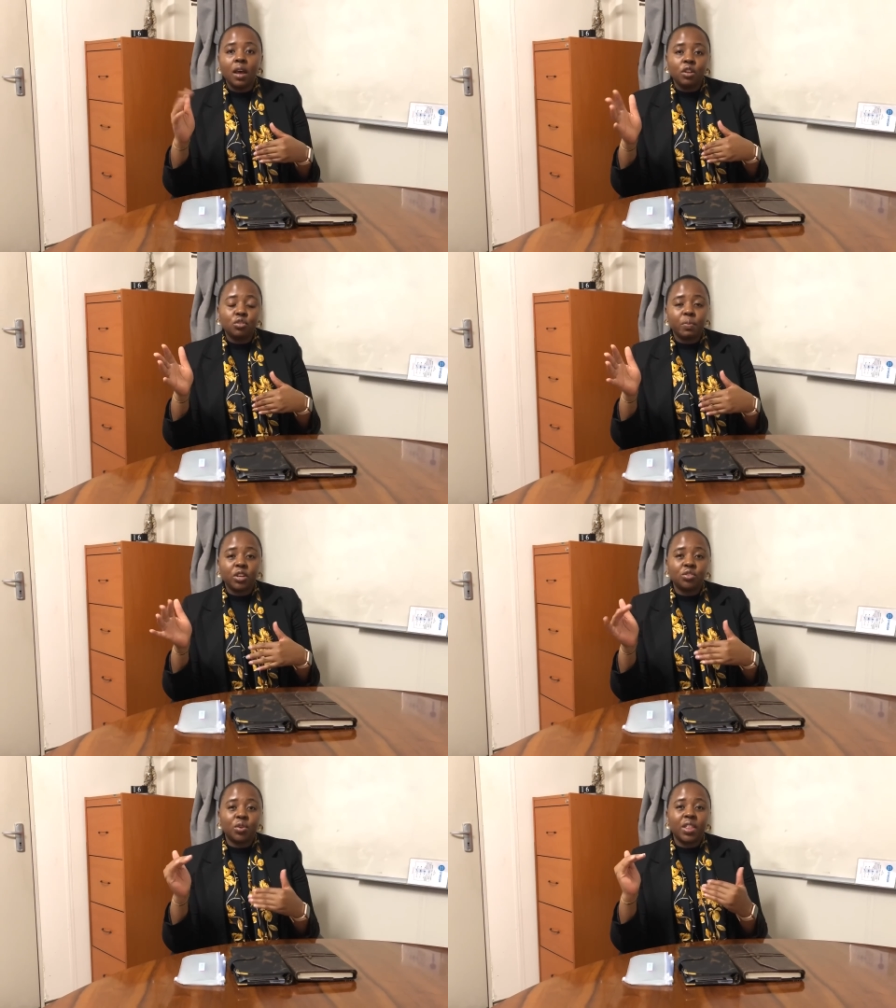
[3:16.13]
to make
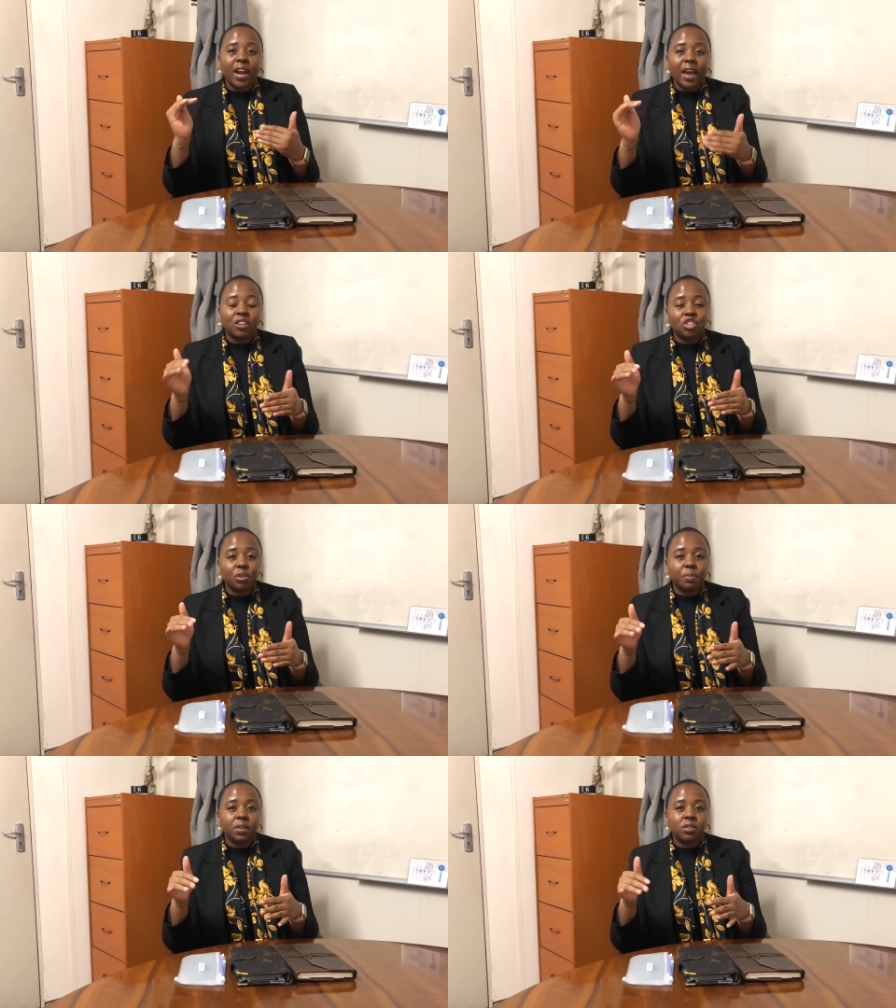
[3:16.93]
sure that i
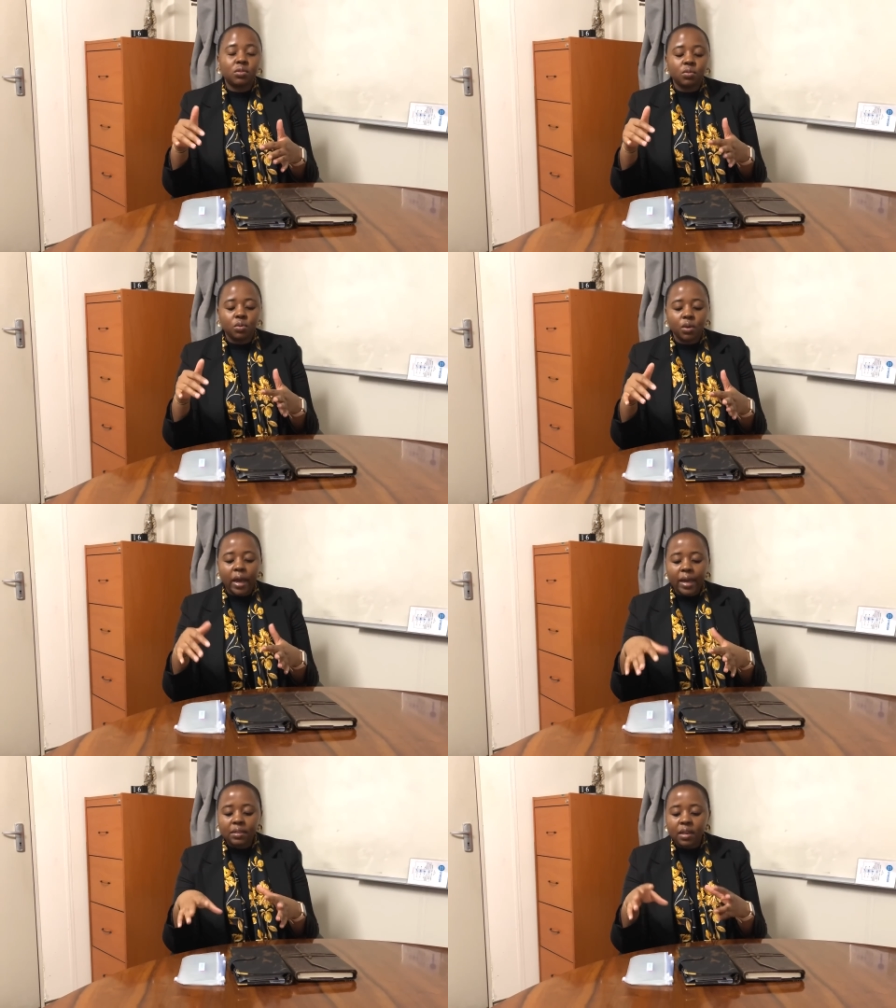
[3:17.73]
ship this to you
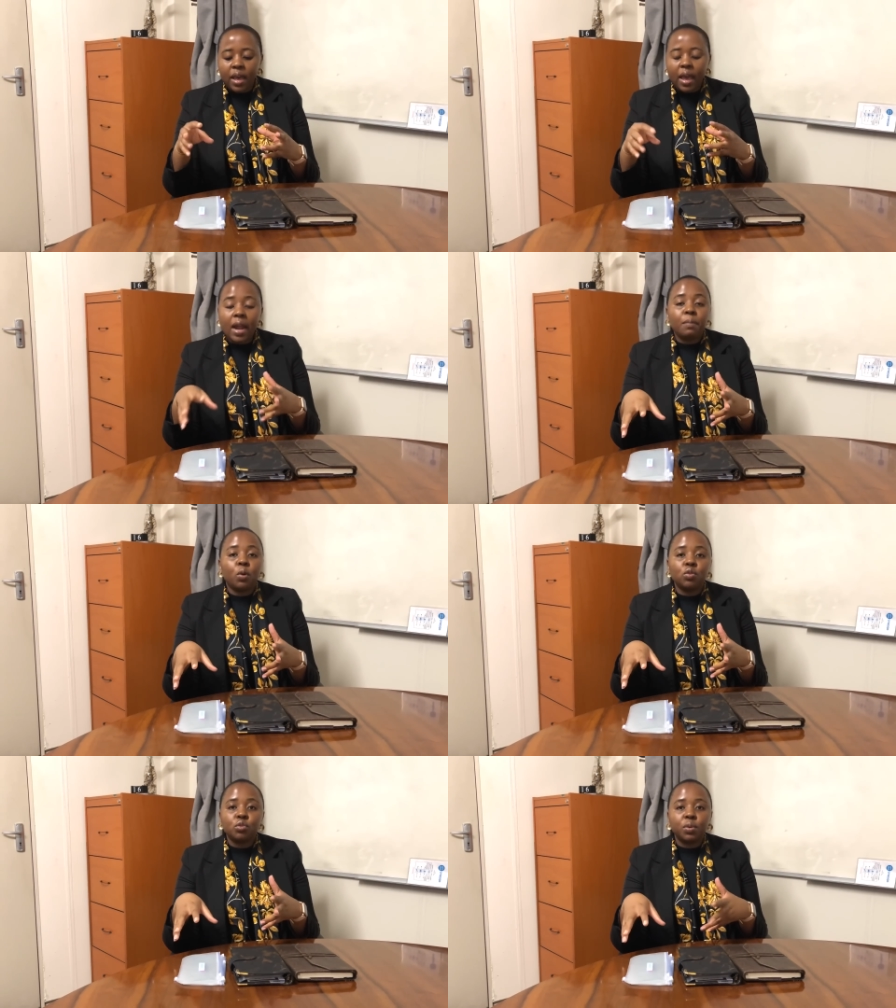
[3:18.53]
guys and i'm
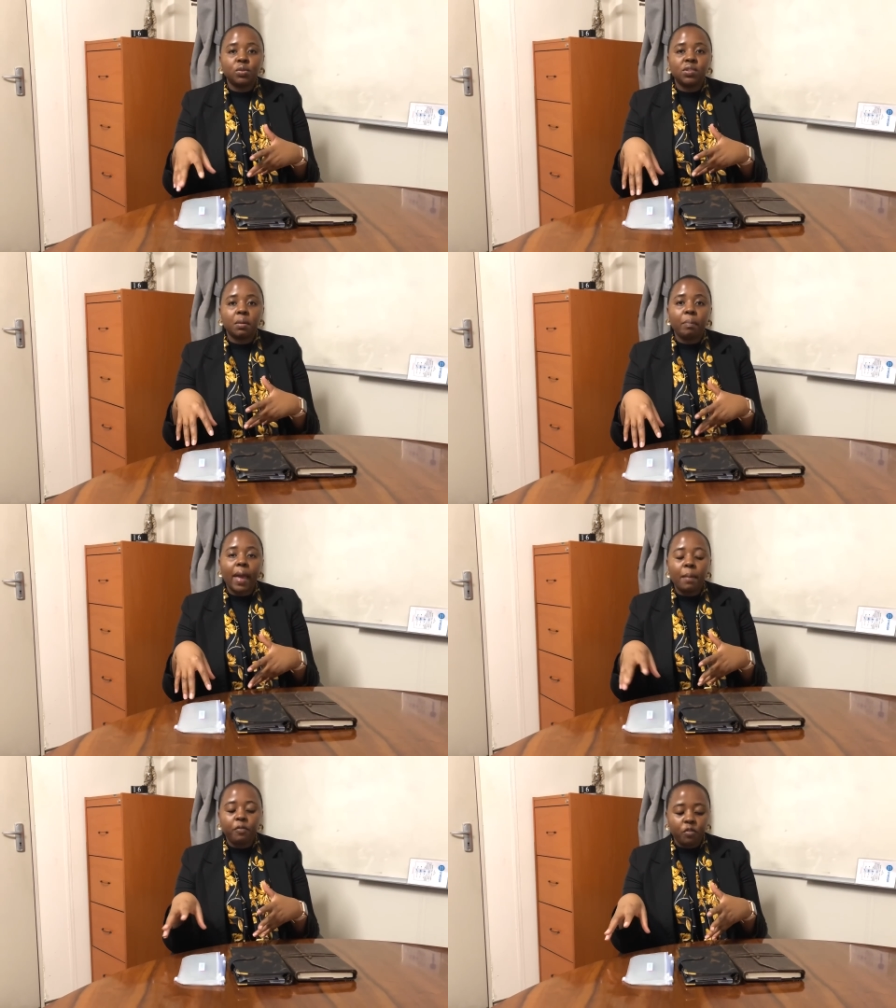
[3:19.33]
going to to be using
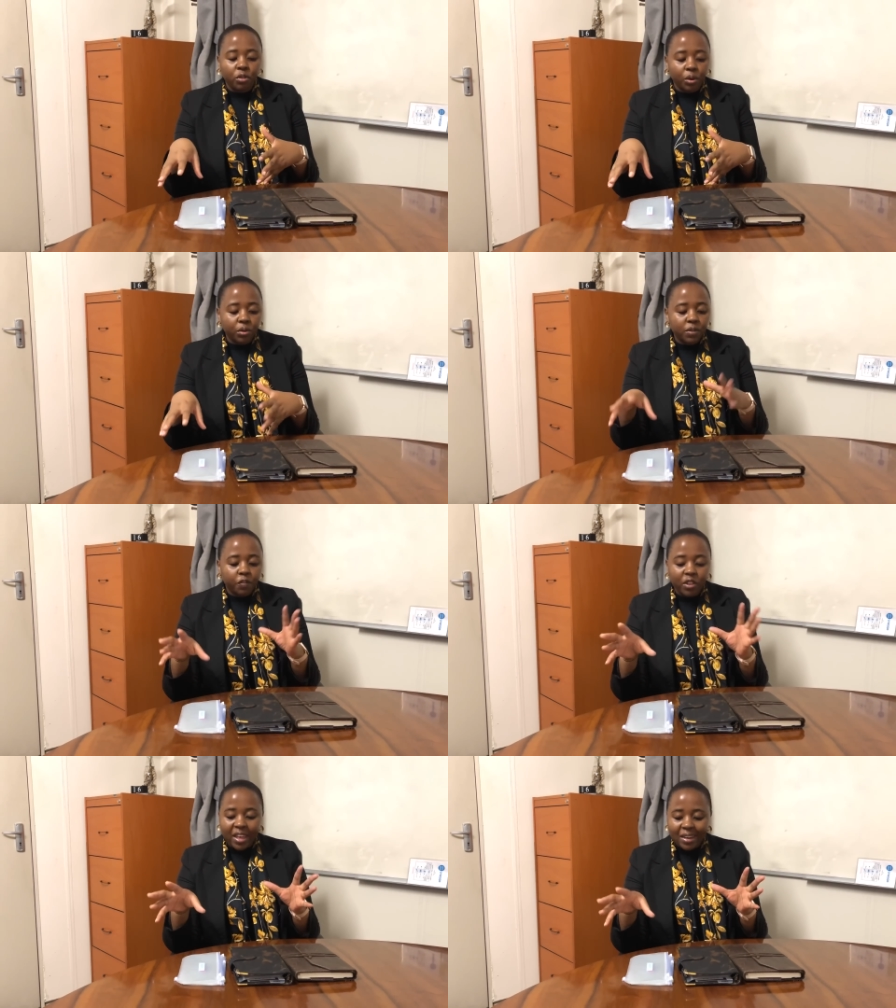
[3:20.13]
PEP for that
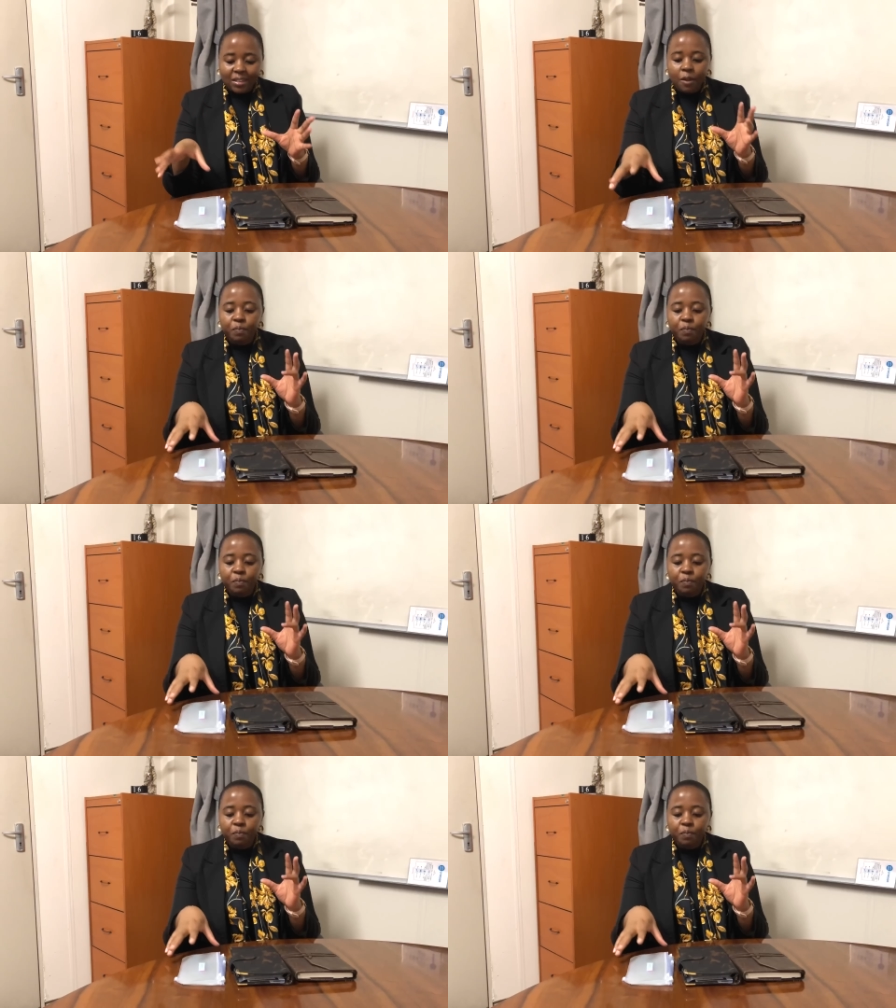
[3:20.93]
for that.